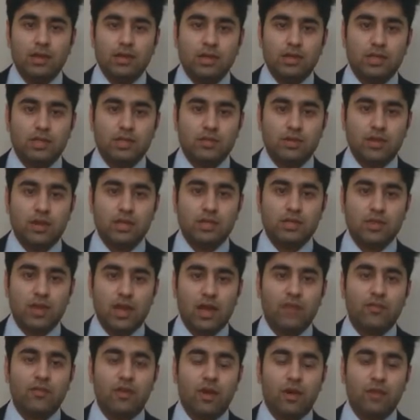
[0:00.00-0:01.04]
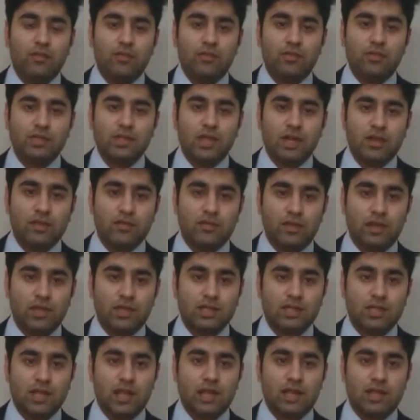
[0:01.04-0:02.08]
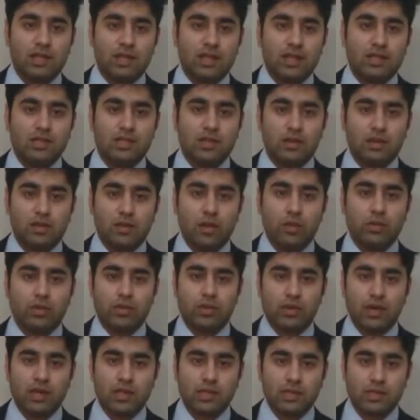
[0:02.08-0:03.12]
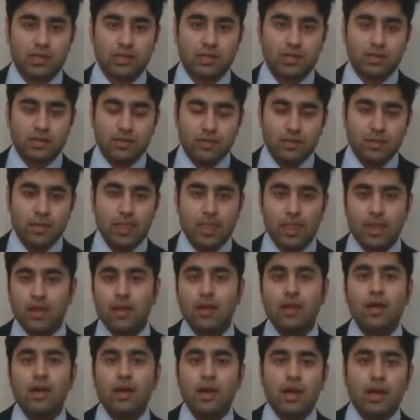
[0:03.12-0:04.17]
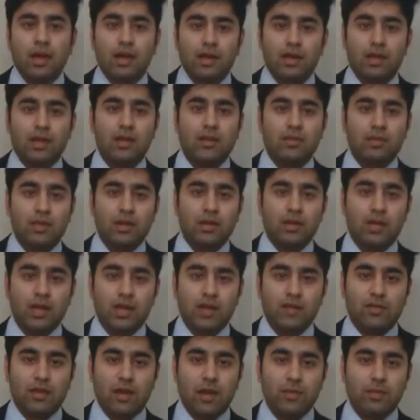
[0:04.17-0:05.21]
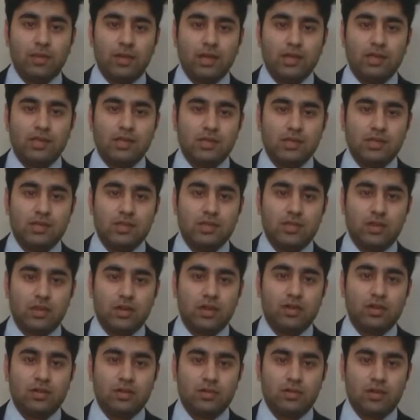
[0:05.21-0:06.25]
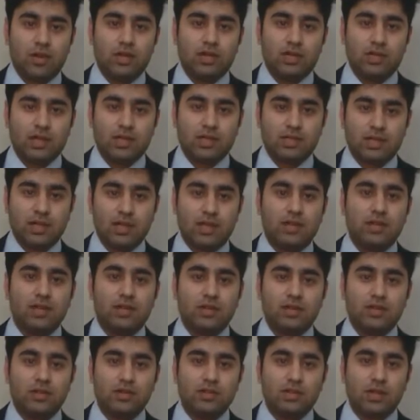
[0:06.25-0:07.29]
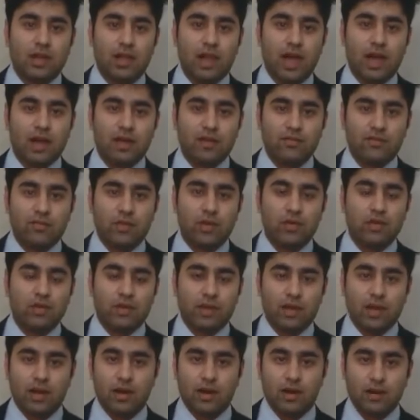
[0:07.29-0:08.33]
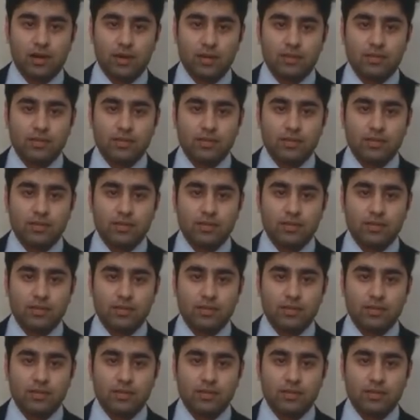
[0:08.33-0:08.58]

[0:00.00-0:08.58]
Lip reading: These drugs may have harmful side effects that can lead to a global crisis. The inability of companies to ensure their drug testing shows a lack of moral care.